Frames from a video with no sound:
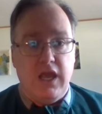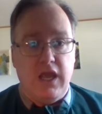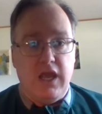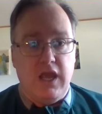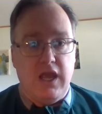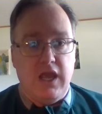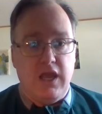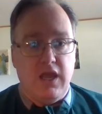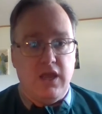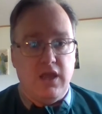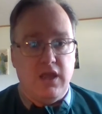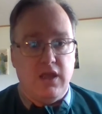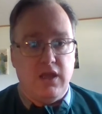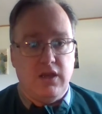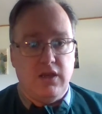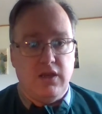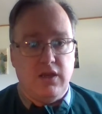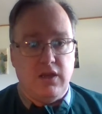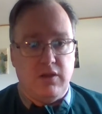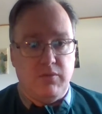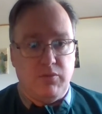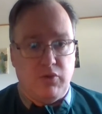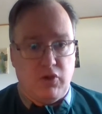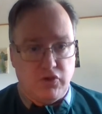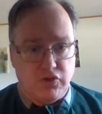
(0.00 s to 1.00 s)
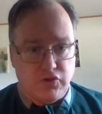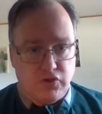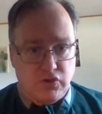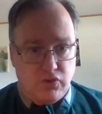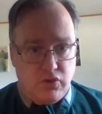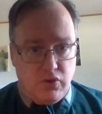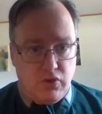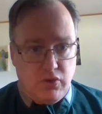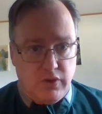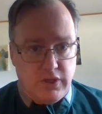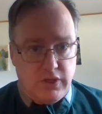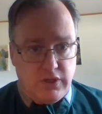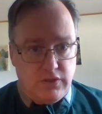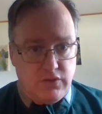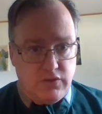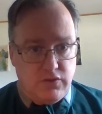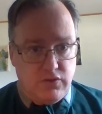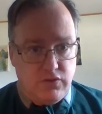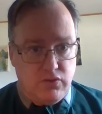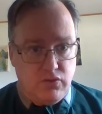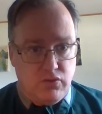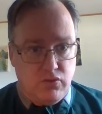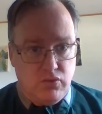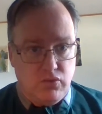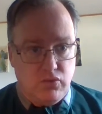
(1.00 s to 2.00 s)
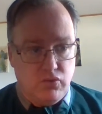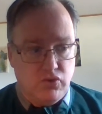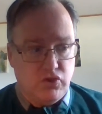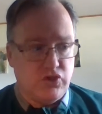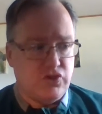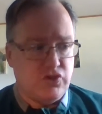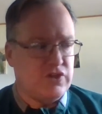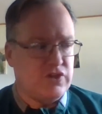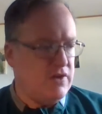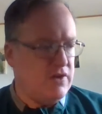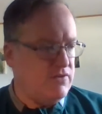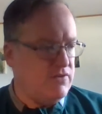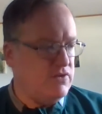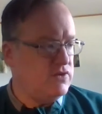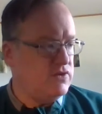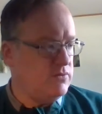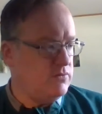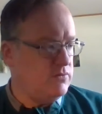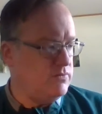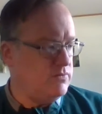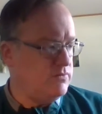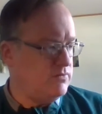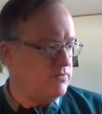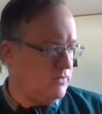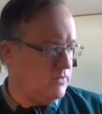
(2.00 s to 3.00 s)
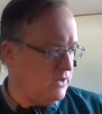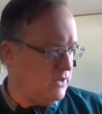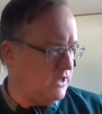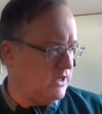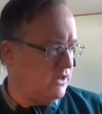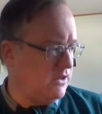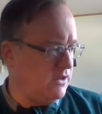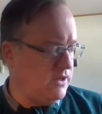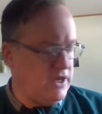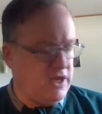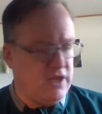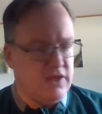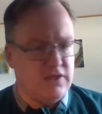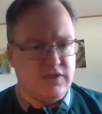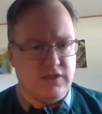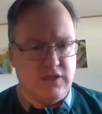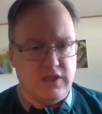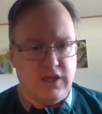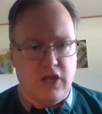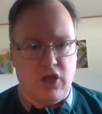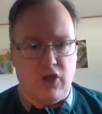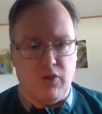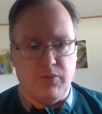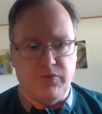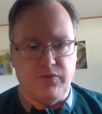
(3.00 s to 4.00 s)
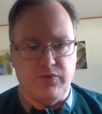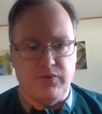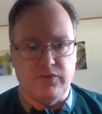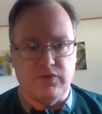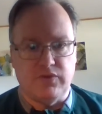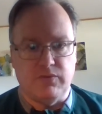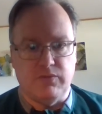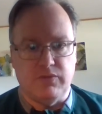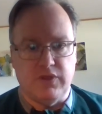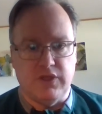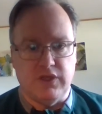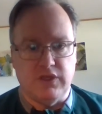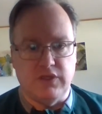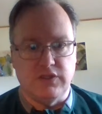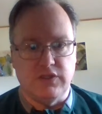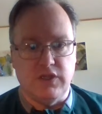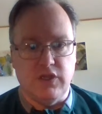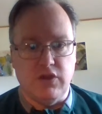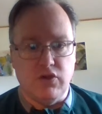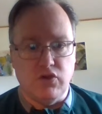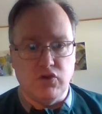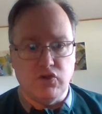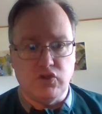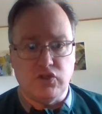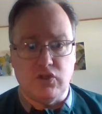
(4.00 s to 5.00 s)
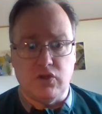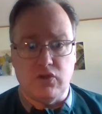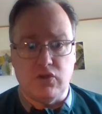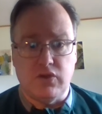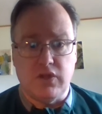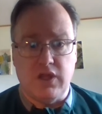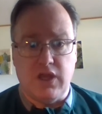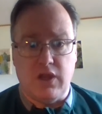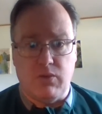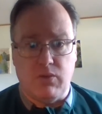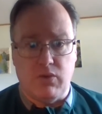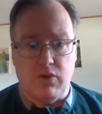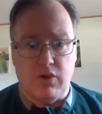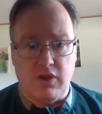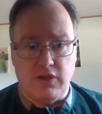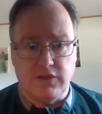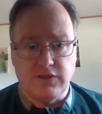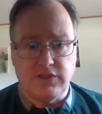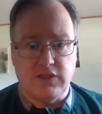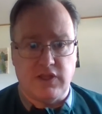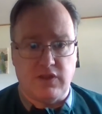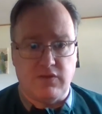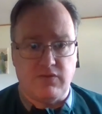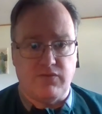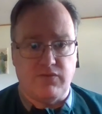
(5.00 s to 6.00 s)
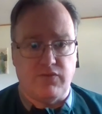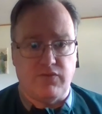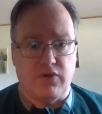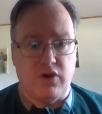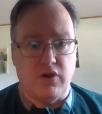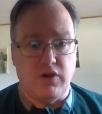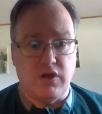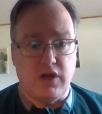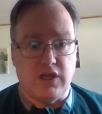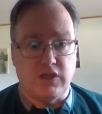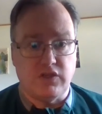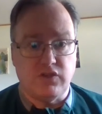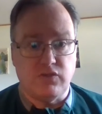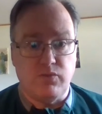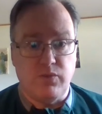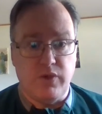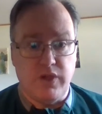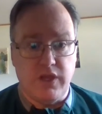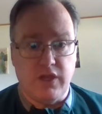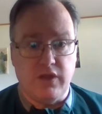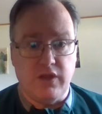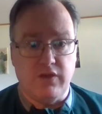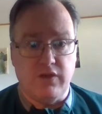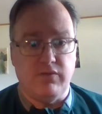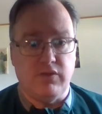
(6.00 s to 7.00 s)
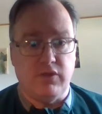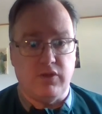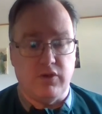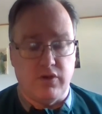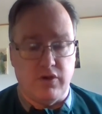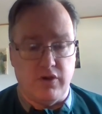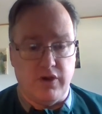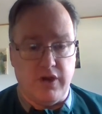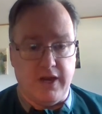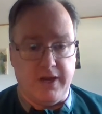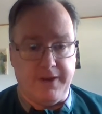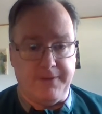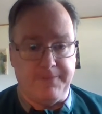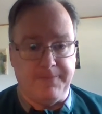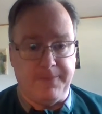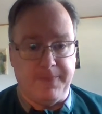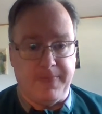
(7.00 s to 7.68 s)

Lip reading: And I'm also going to just give you some little hints and helps with some things here so that we're all set for our next week of learning.